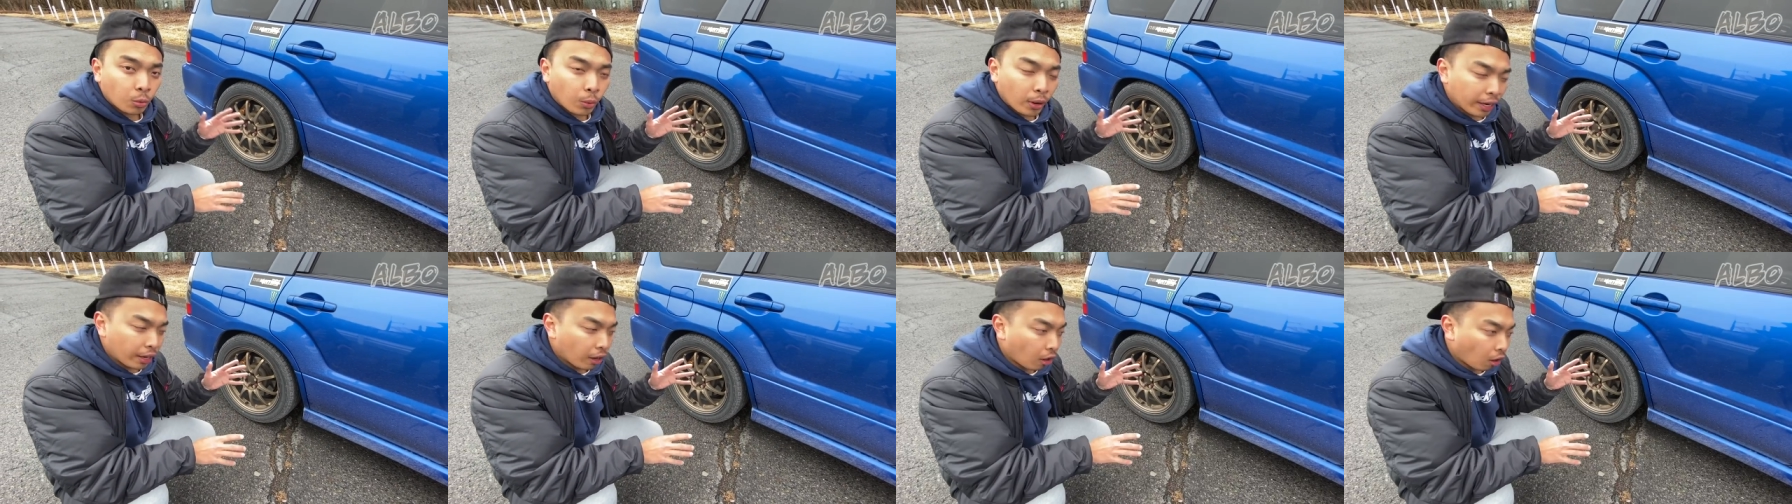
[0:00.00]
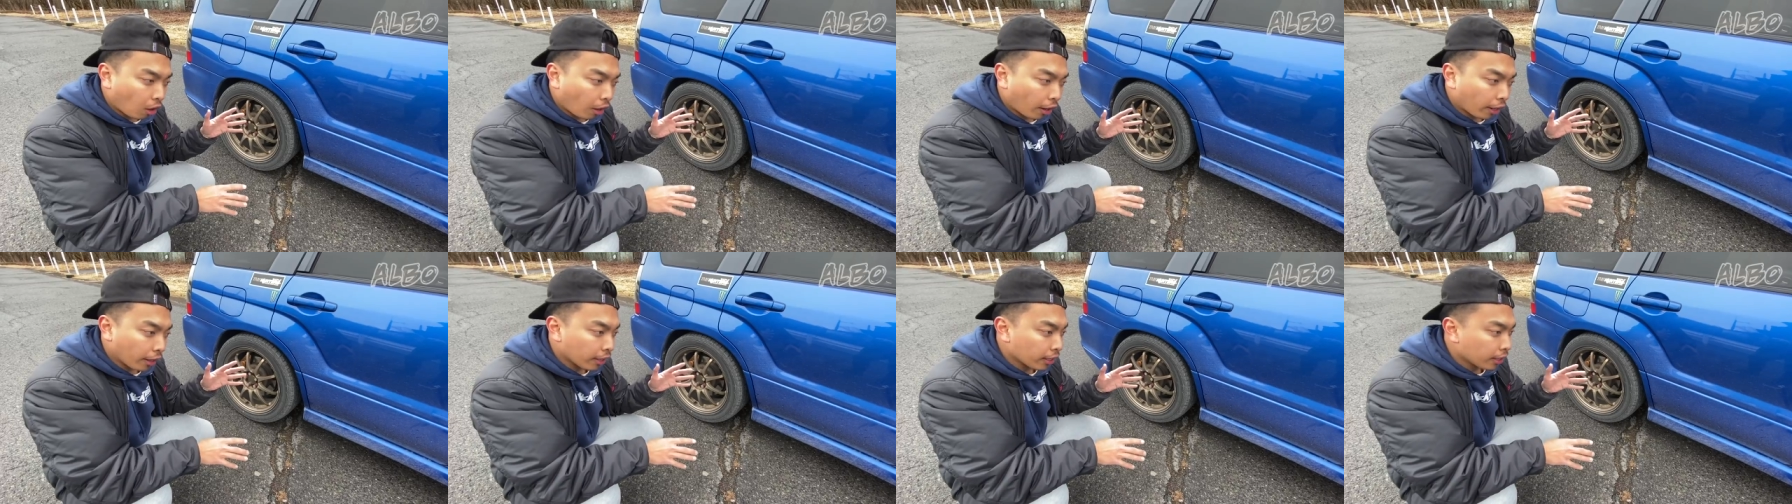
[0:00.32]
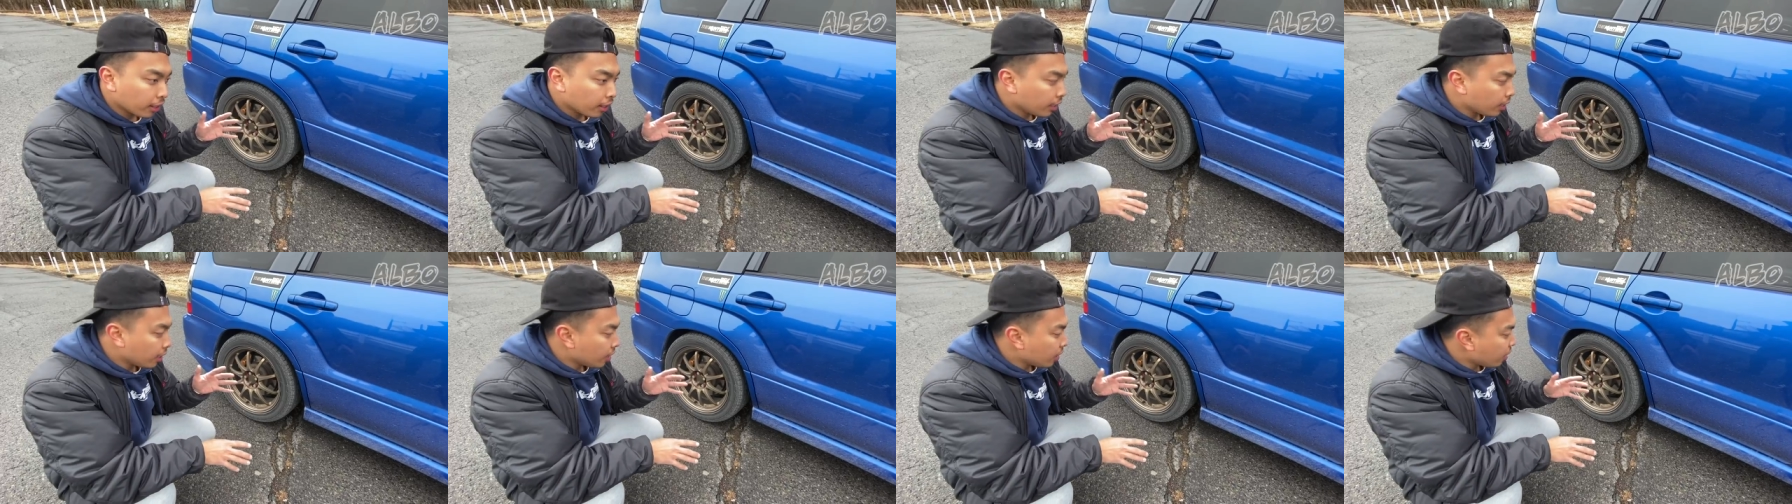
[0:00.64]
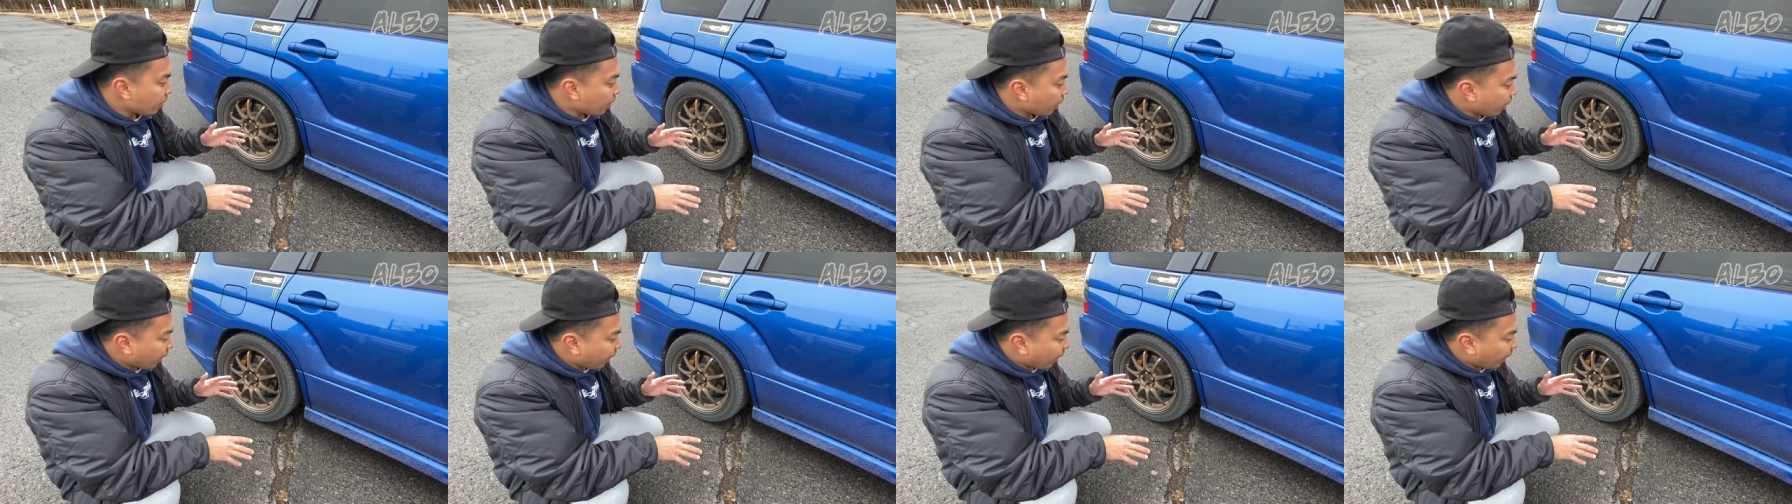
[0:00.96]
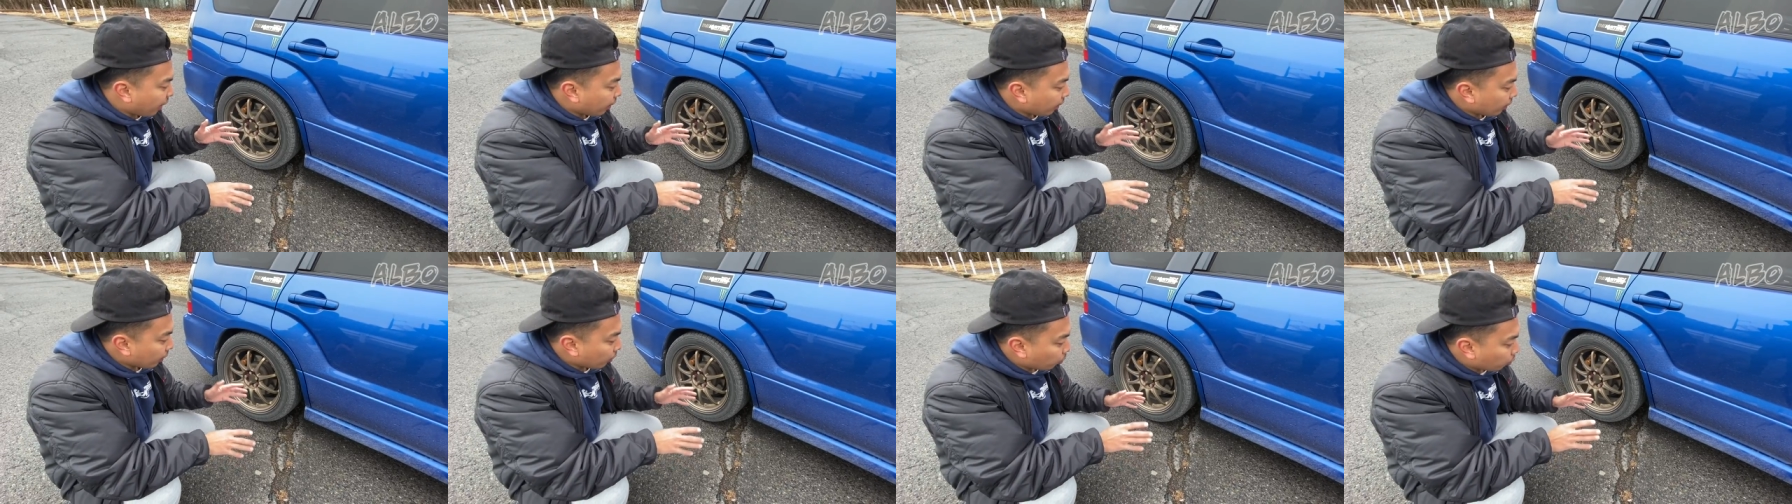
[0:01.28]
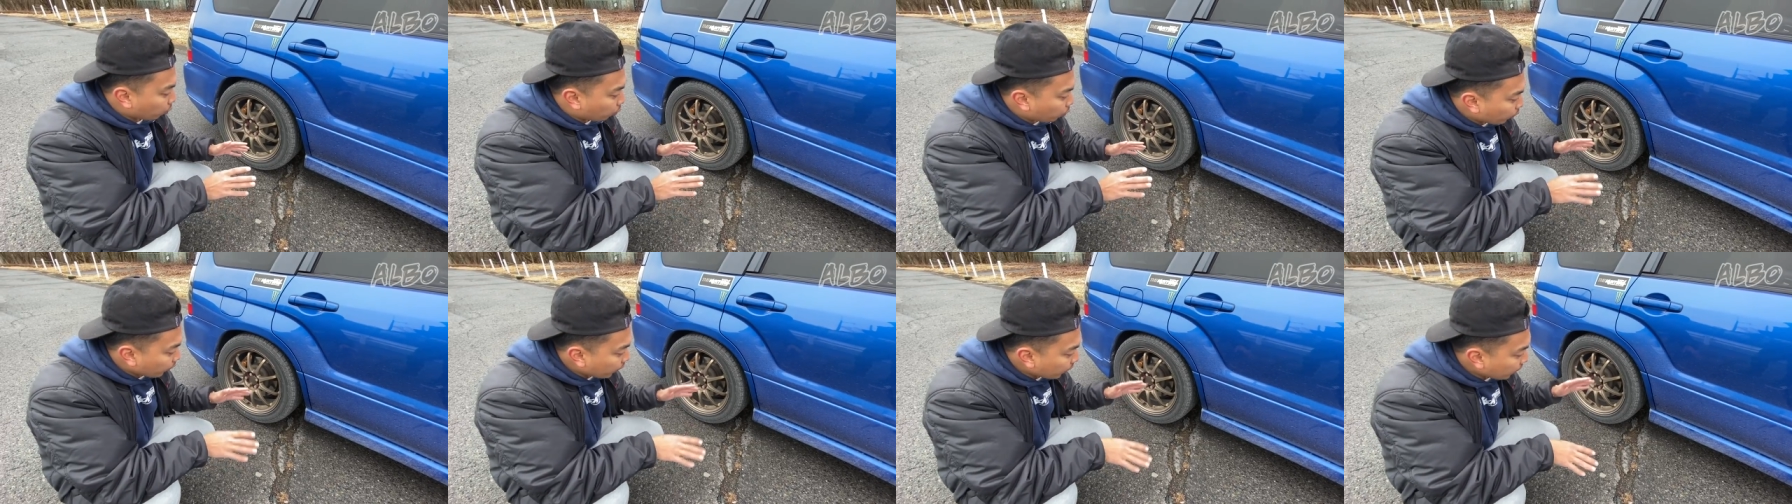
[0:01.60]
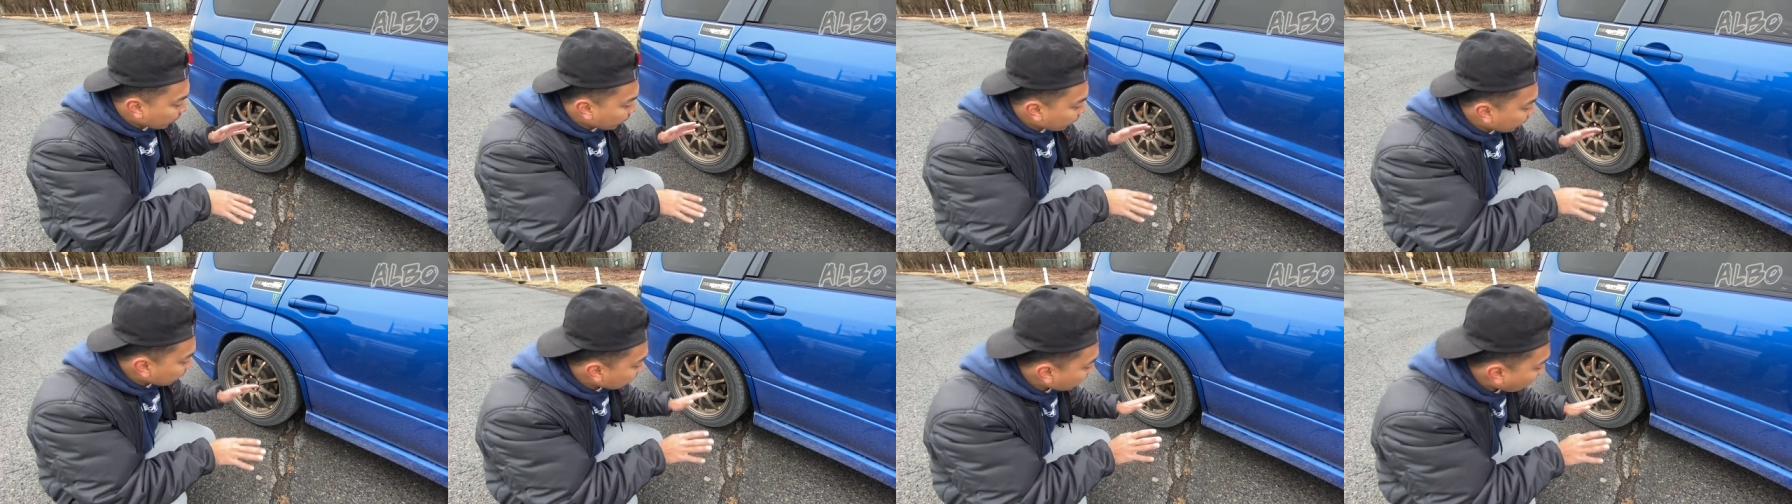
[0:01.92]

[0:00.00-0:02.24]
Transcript: quite hard. And it really,